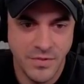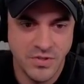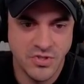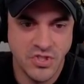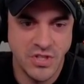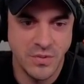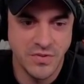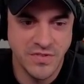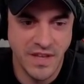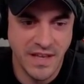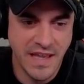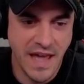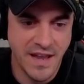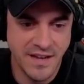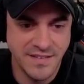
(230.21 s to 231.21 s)
she was like
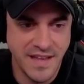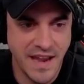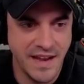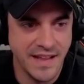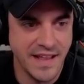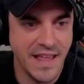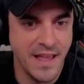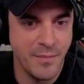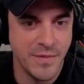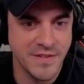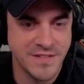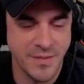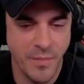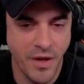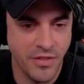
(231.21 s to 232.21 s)
kind of dating him and
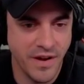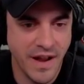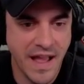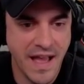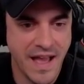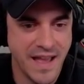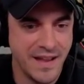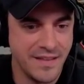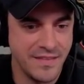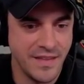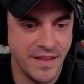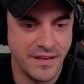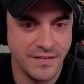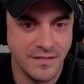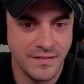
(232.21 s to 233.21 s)
some other guy, and
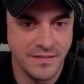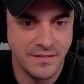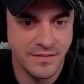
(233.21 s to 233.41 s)
then